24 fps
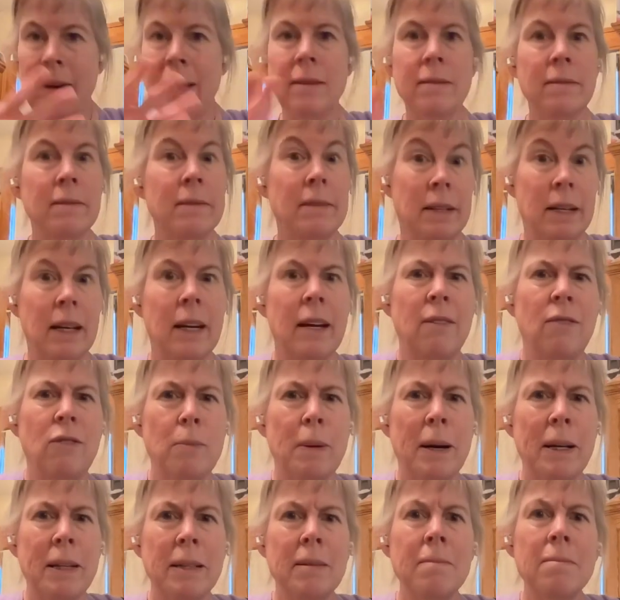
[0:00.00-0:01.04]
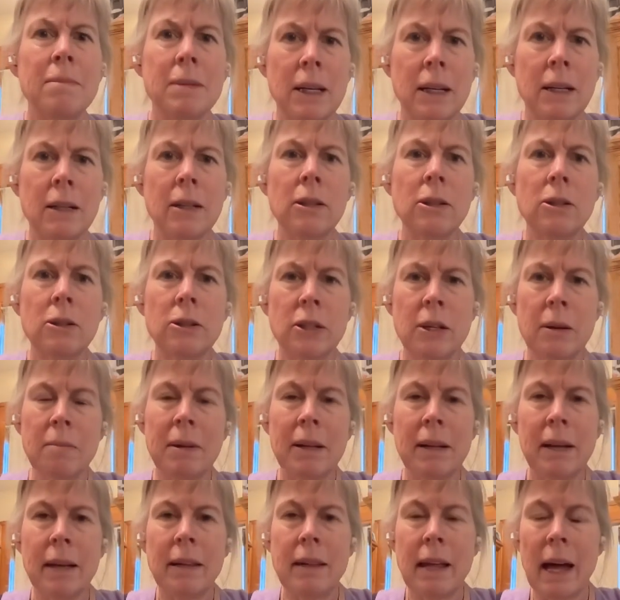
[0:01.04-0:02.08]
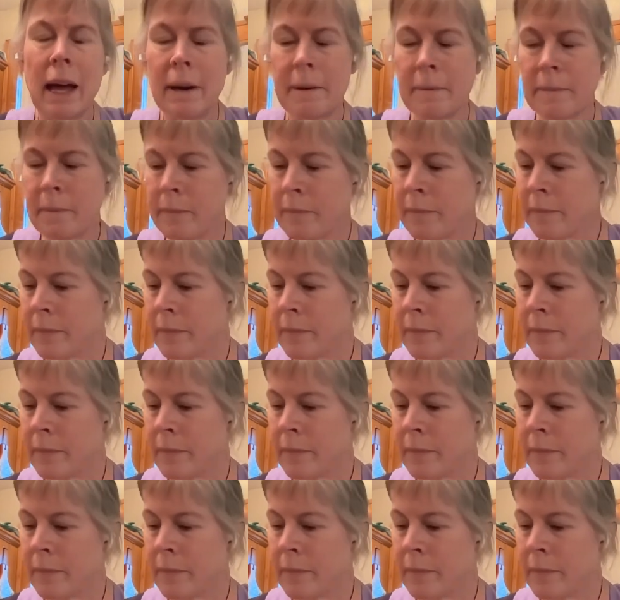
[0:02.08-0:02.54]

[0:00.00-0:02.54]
and like if you bought some dill or something like that,